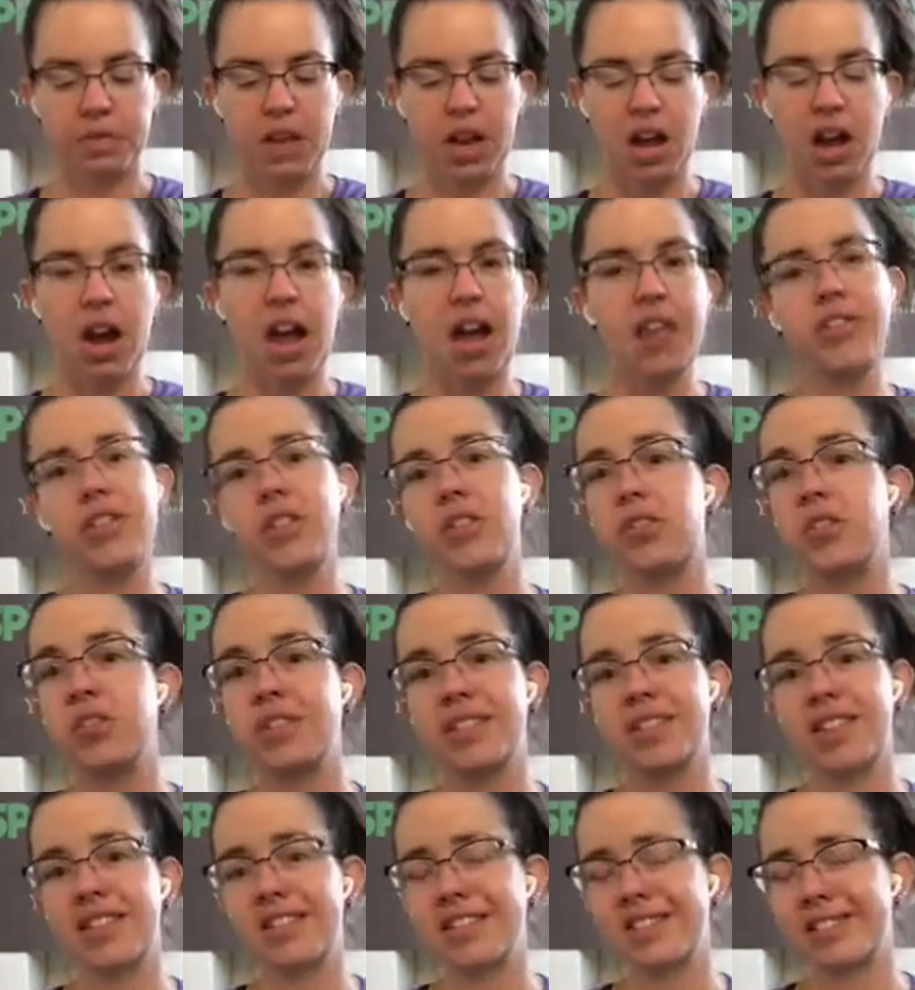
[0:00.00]
I think this
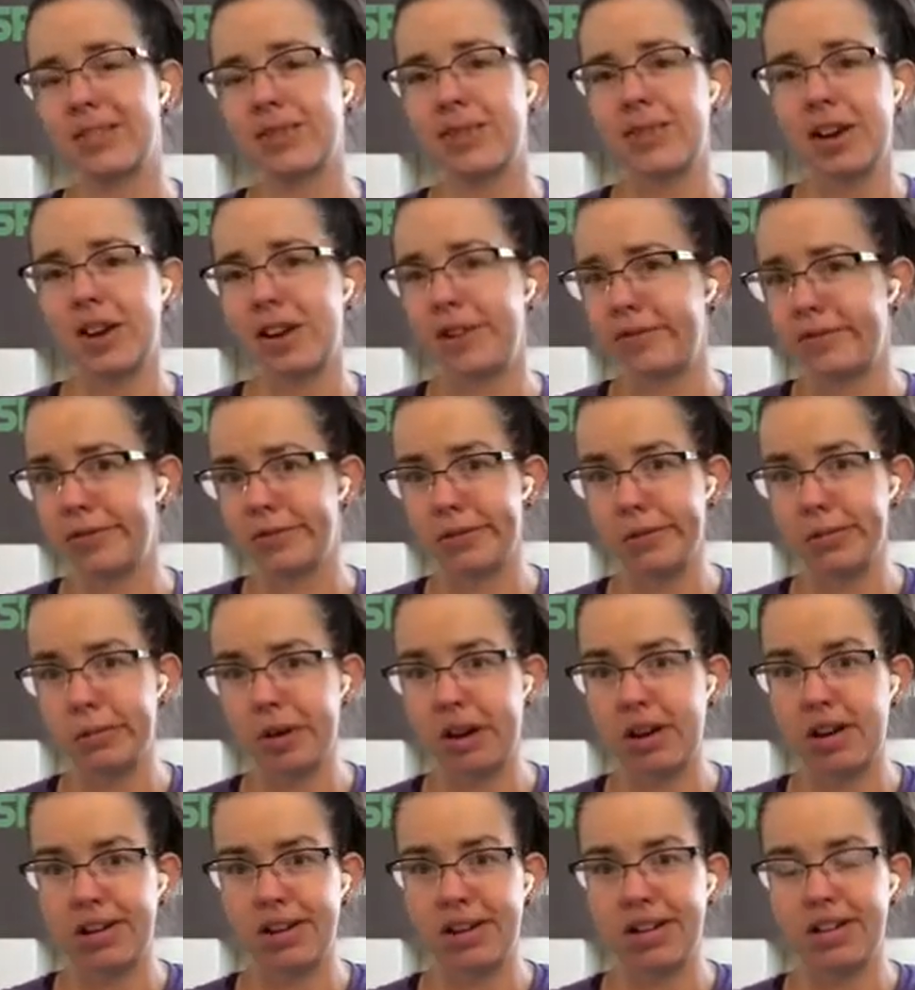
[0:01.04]
size is fine for the
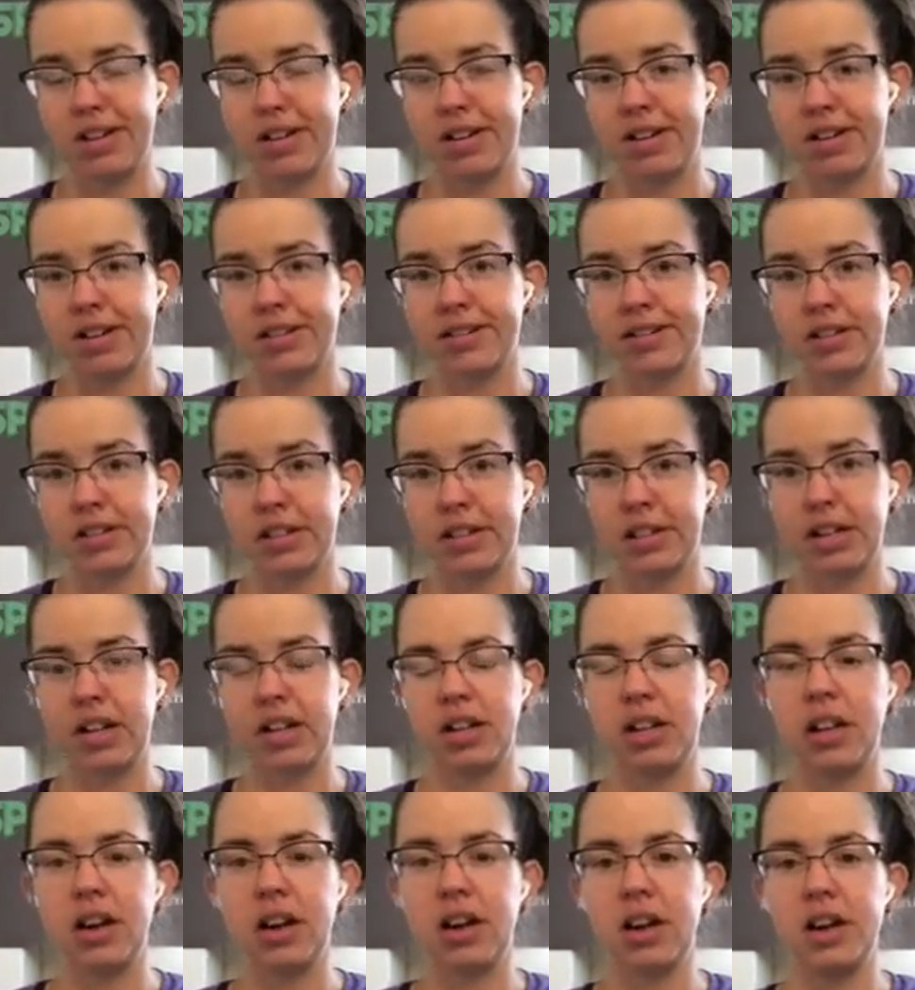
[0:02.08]
body,
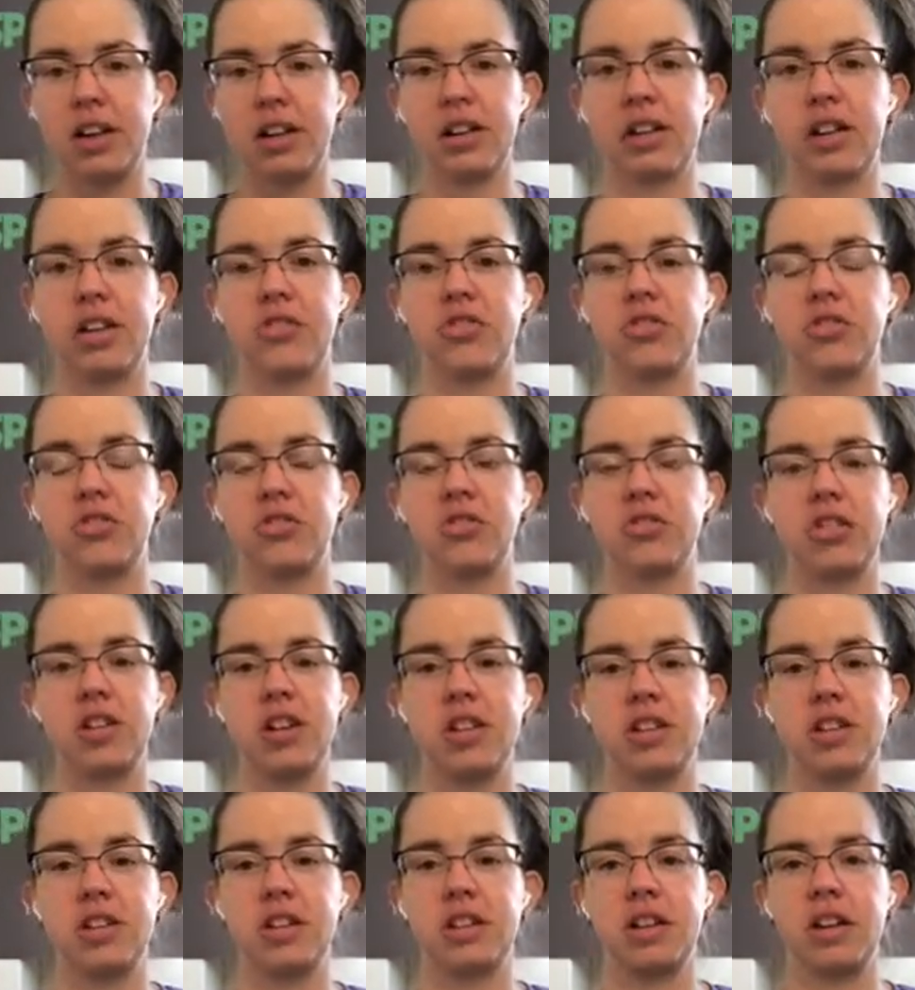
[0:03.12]
honestly, unless you're
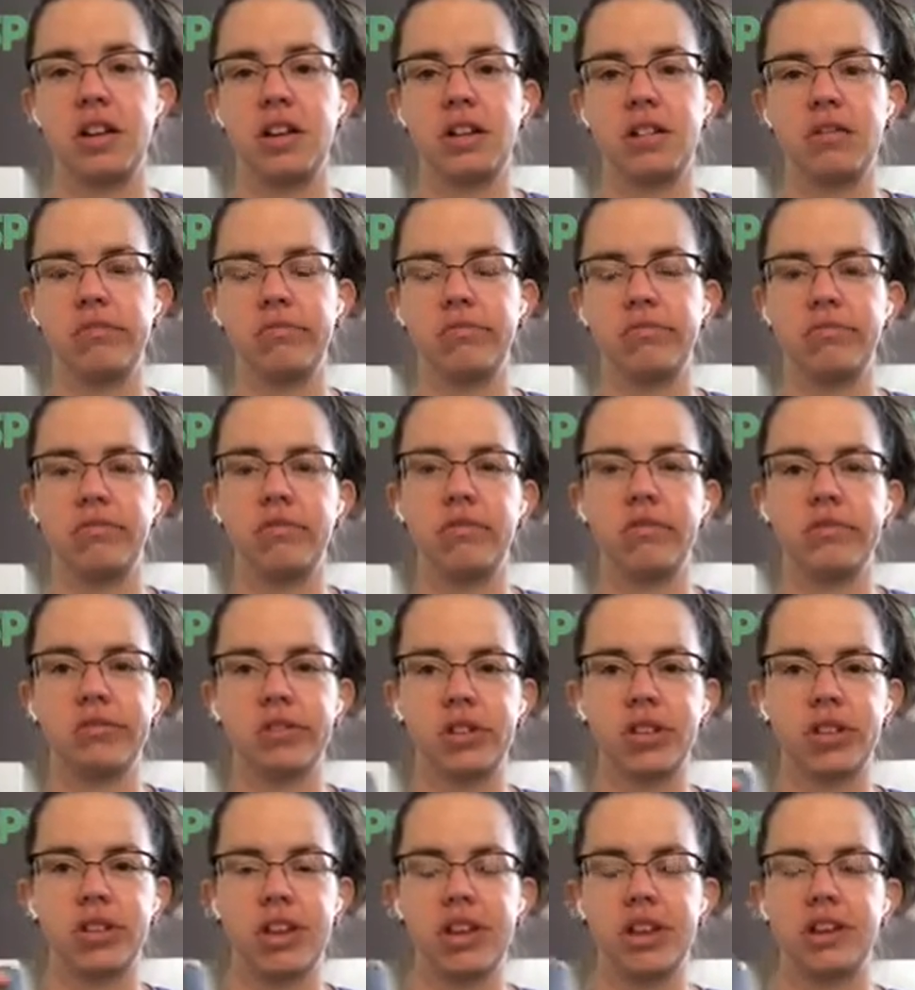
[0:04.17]
trying to
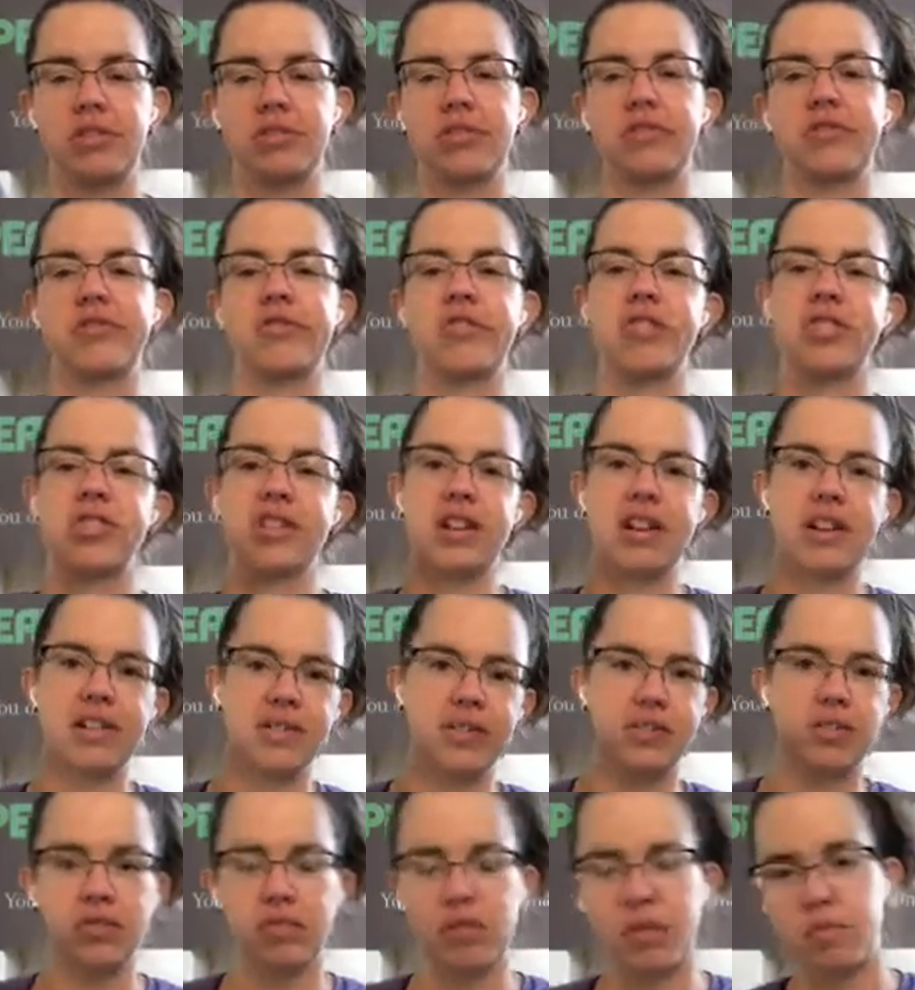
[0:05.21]
really stretch it out and
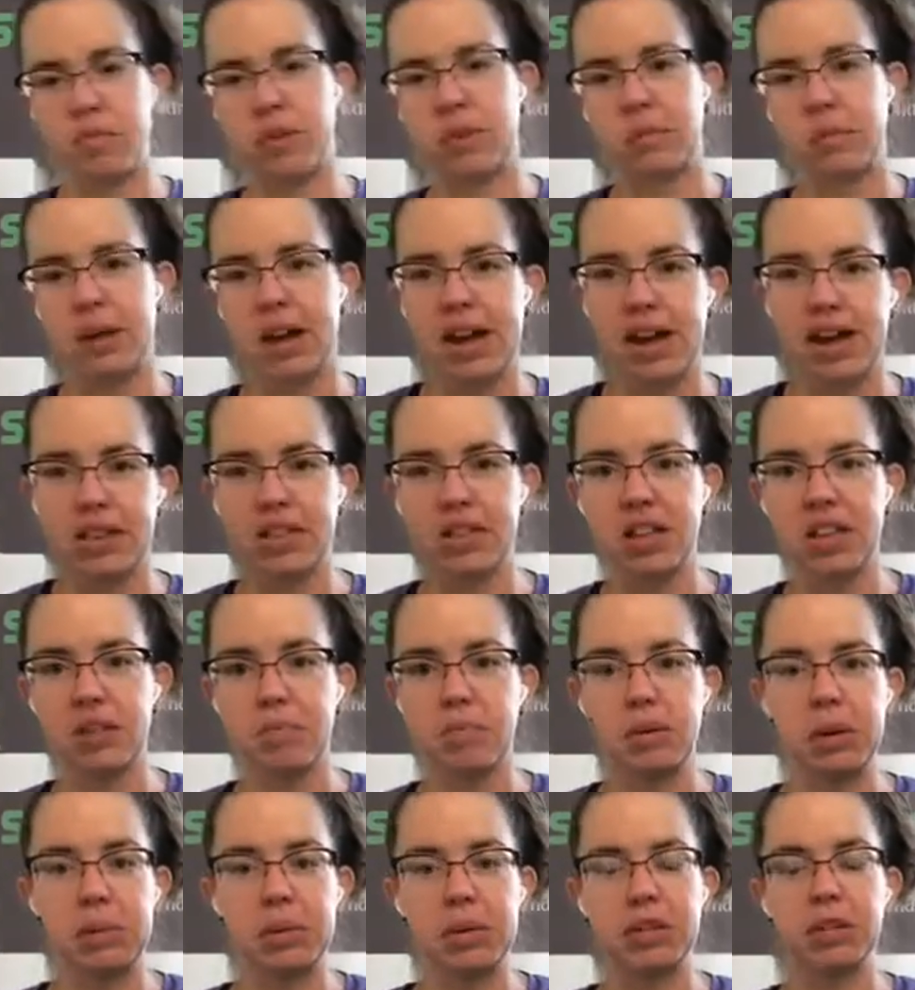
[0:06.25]
scrub your back, then it
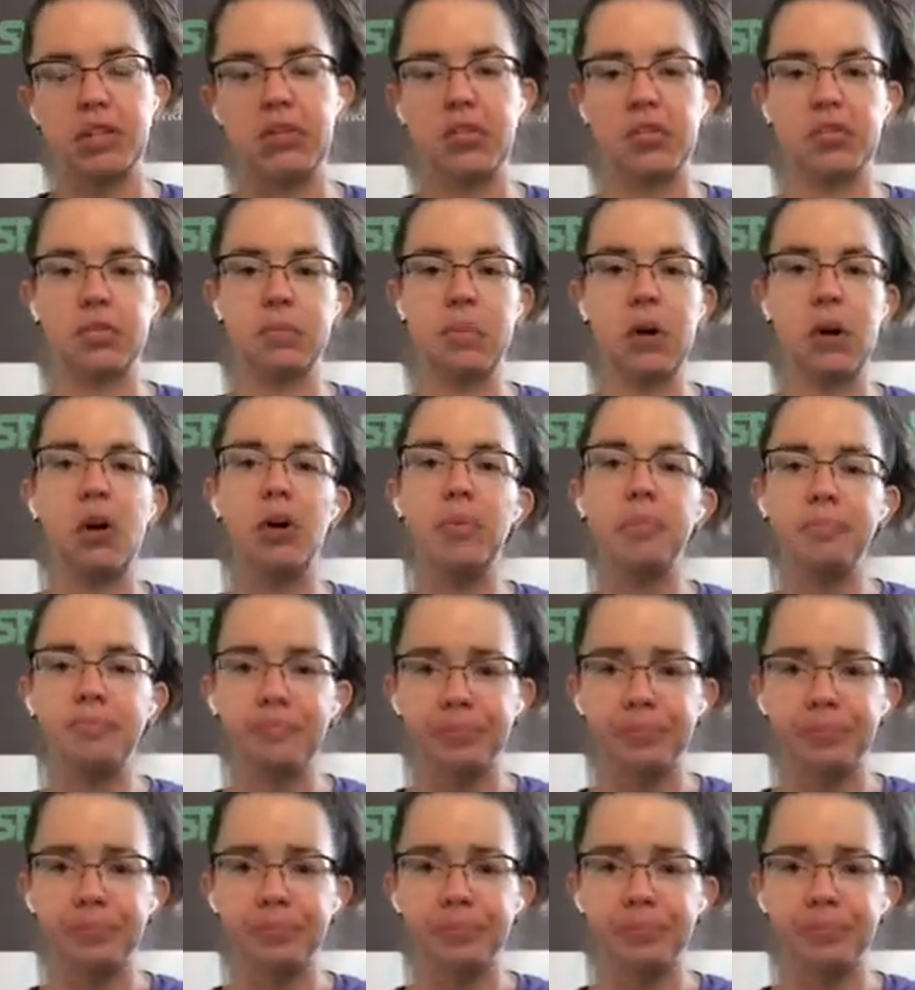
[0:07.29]
might be a little small.